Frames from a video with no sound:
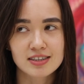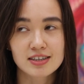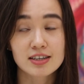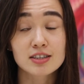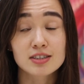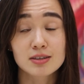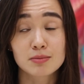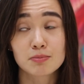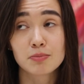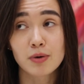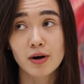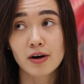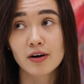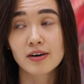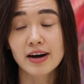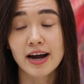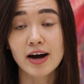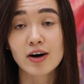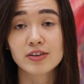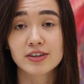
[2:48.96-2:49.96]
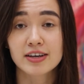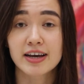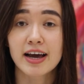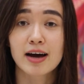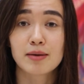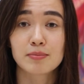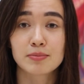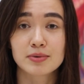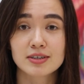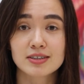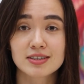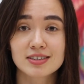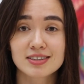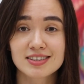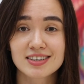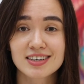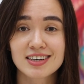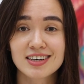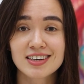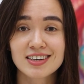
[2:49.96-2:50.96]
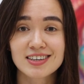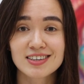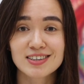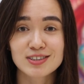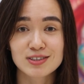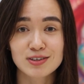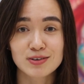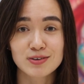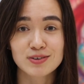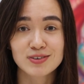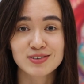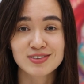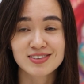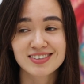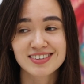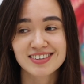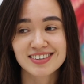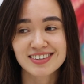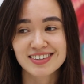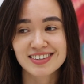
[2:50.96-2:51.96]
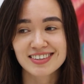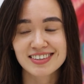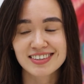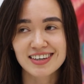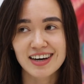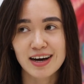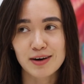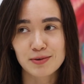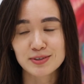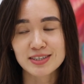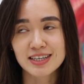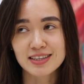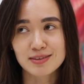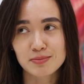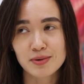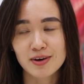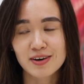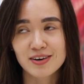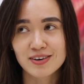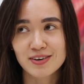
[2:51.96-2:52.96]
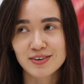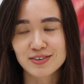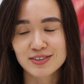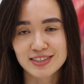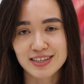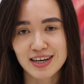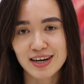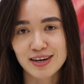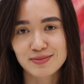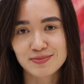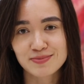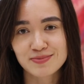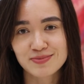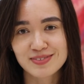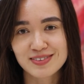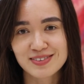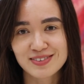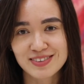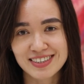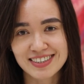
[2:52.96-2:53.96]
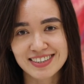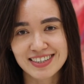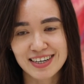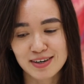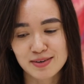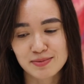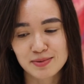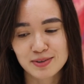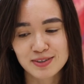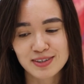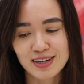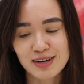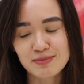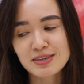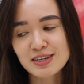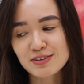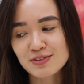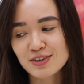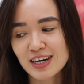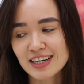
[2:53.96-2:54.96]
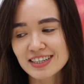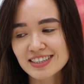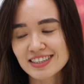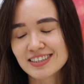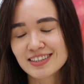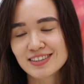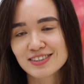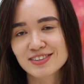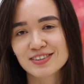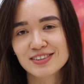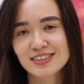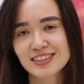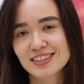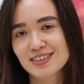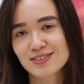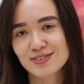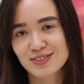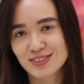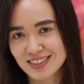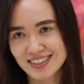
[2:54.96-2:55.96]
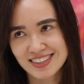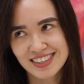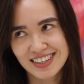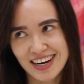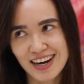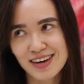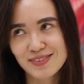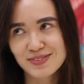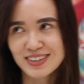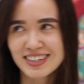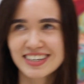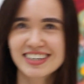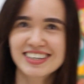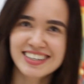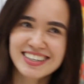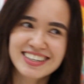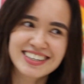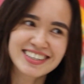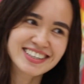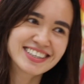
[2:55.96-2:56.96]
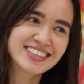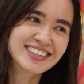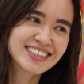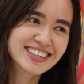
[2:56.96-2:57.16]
there's a bar on the campus. So I was at the bar all the time, which is terrible. I mean, if you're 18 years old, this is what's gonna happen.